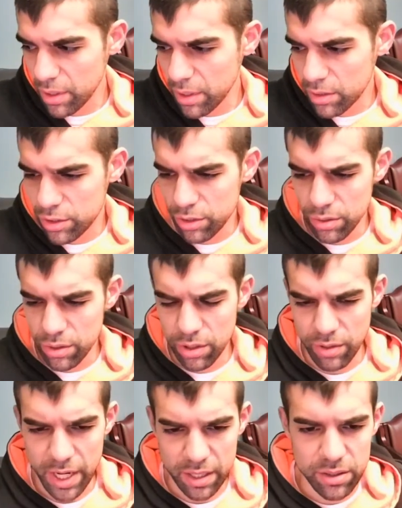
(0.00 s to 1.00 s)
to
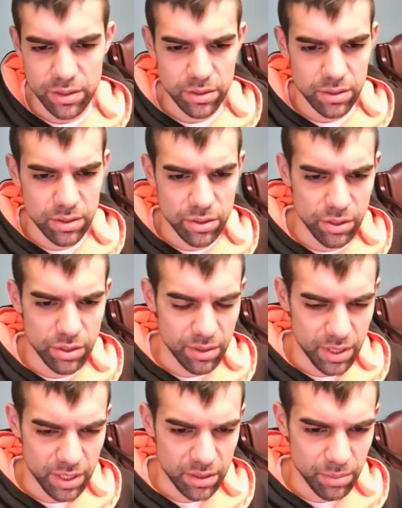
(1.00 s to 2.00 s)
correct certain
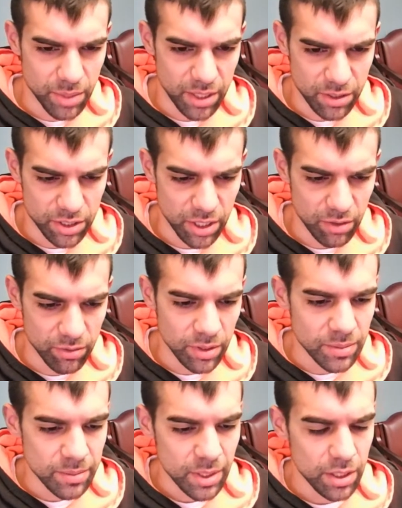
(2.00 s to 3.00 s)
things about yourself,
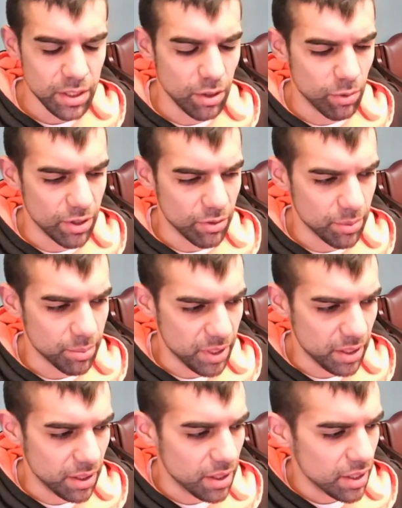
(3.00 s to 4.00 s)
whether it
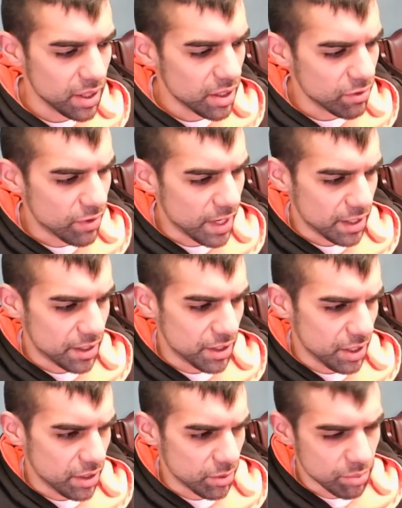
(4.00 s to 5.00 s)
be
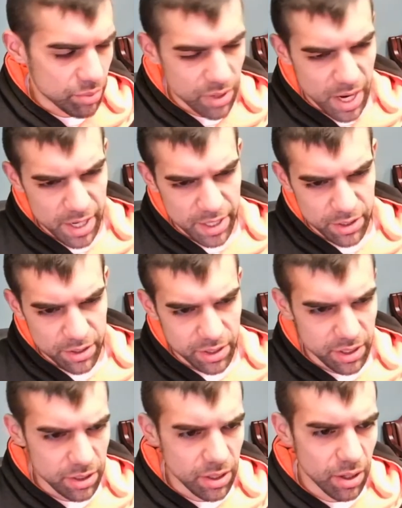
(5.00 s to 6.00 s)
vanity or pride or
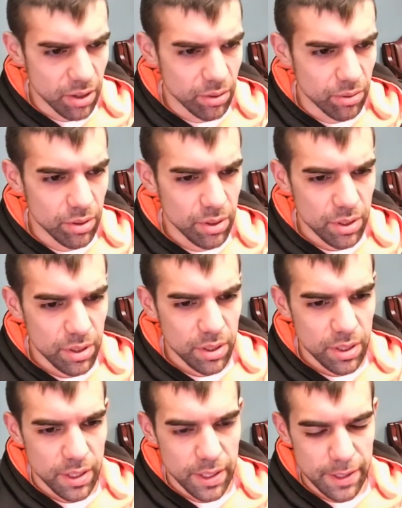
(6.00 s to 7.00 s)
ego,
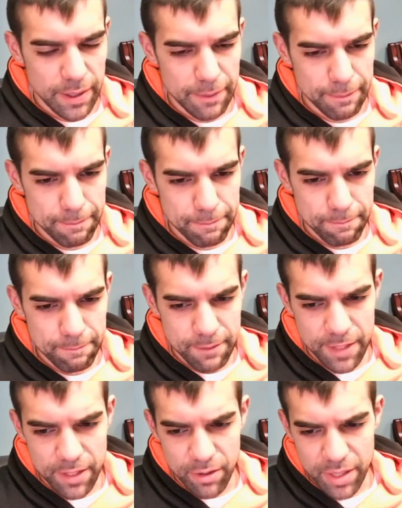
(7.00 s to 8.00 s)
um,
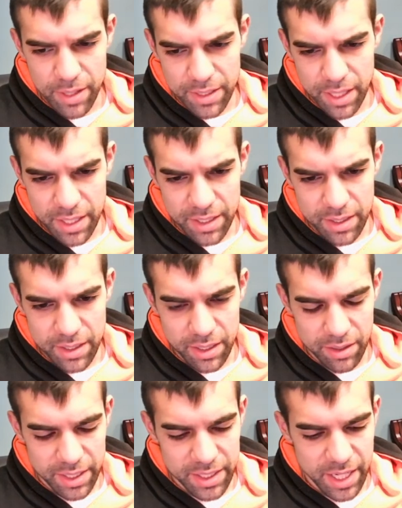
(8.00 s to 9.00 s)
anything
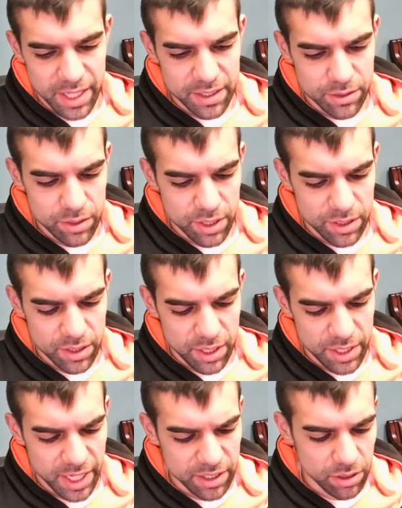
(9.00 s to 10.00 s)
like that.
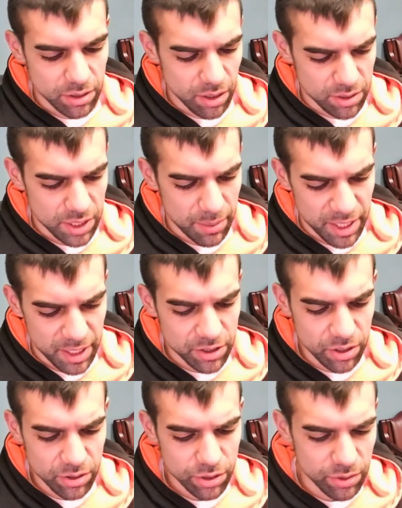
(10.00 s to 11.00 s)
It takes a long time. And
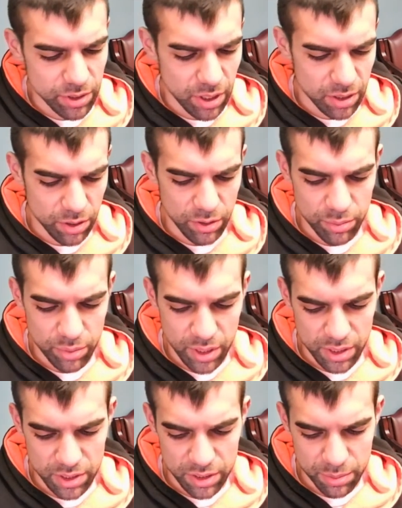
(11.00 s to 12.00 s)
it's also an ongoing
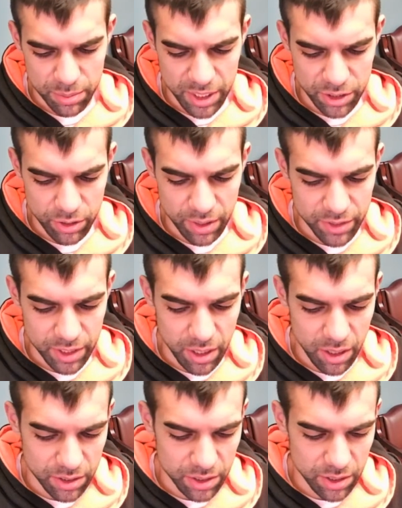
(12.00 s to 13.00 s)
process, because you have to
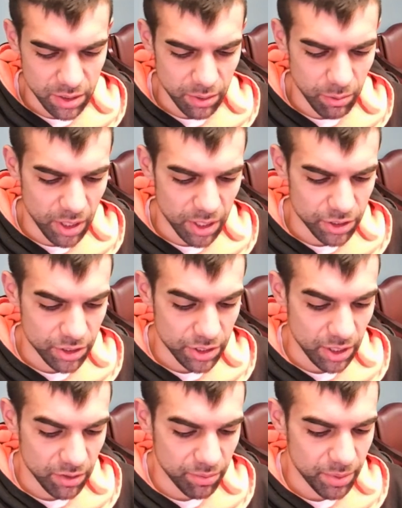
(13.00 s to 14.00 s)
constantly watch
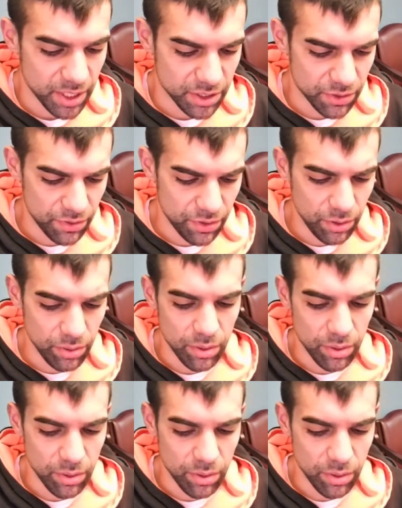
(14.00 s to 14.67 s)
yourself. Because if you